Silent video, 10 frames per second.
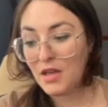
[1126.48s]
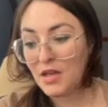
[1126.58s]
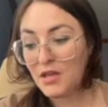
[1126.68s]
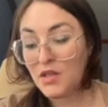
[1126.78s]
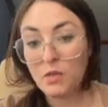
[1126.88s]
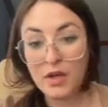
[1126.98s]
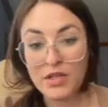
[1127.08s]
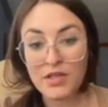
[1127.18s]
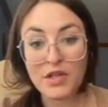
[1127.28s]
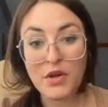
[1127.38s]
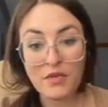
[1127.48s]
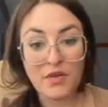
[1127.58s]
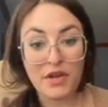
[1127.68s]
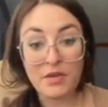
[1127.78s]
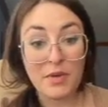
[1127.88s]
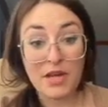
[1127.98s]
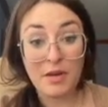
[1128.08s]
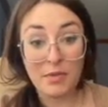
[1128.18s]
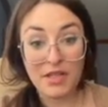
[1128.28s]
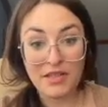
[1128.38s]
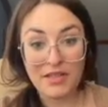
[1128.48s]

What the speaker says: so where does the GoFundMe come in?